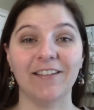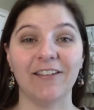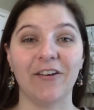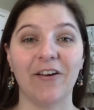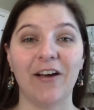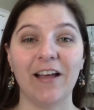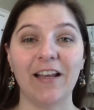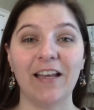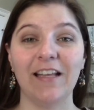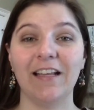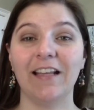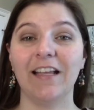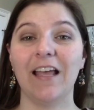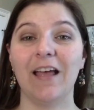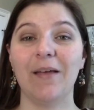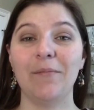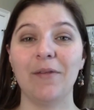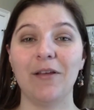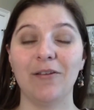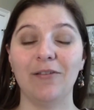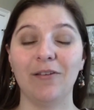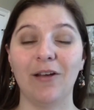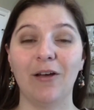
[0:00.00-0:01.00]
So I didn't
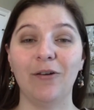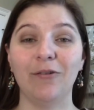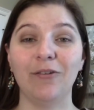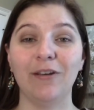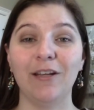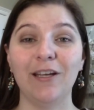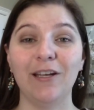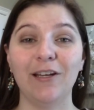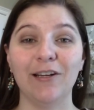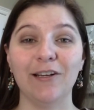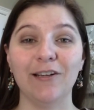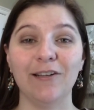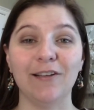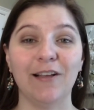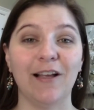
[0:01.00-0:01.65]
come in on here